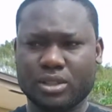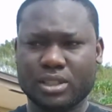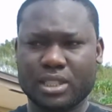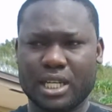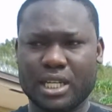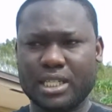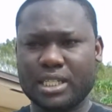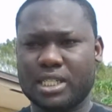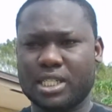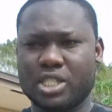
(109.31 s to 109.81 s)

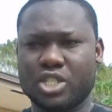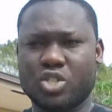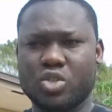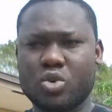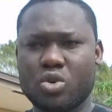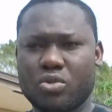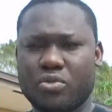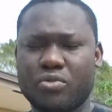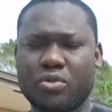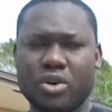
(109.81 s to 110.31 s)
And it is
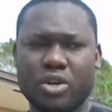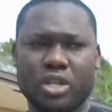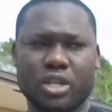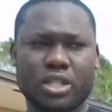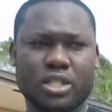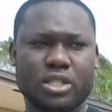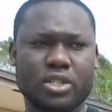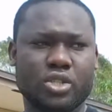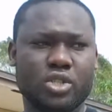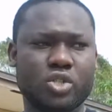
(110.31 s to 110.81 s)
so funny,
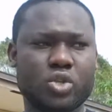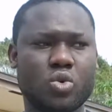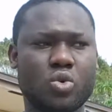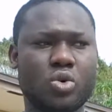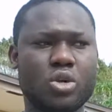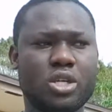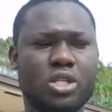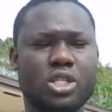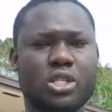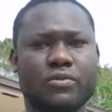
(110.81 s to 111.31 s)
it is so
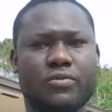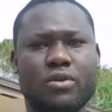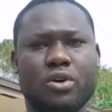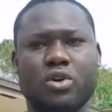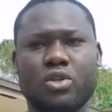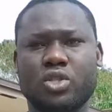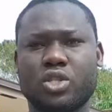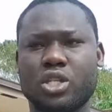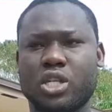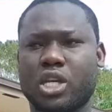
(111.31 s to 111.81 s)
easy for
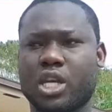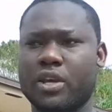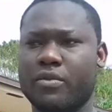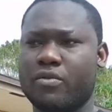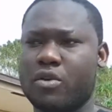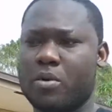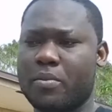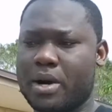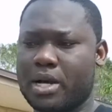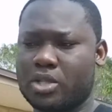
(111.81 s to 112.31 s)
us to give
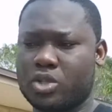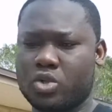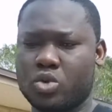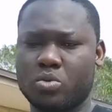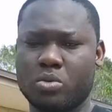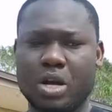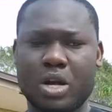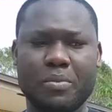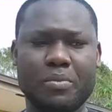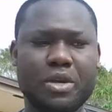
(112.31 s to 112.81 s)
up as
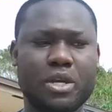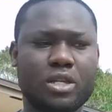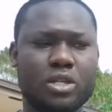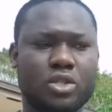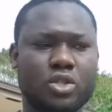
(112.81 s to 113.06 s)
human beings.